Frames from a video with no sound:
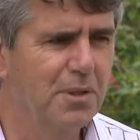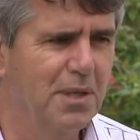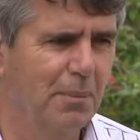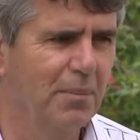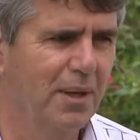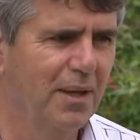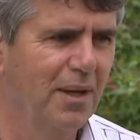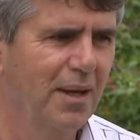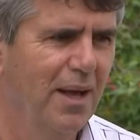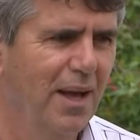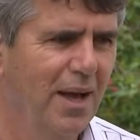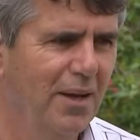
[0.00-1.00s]
something
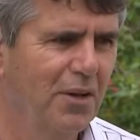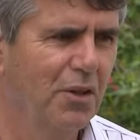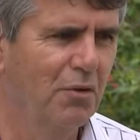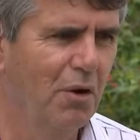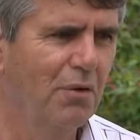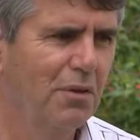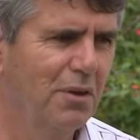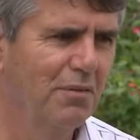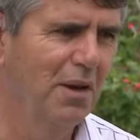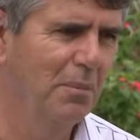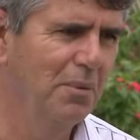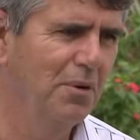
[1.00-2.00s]
to the growth and
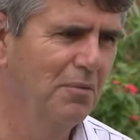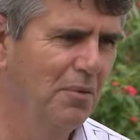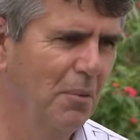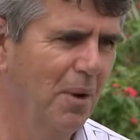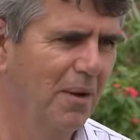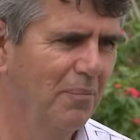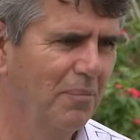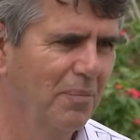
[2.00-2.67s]
development of Niue.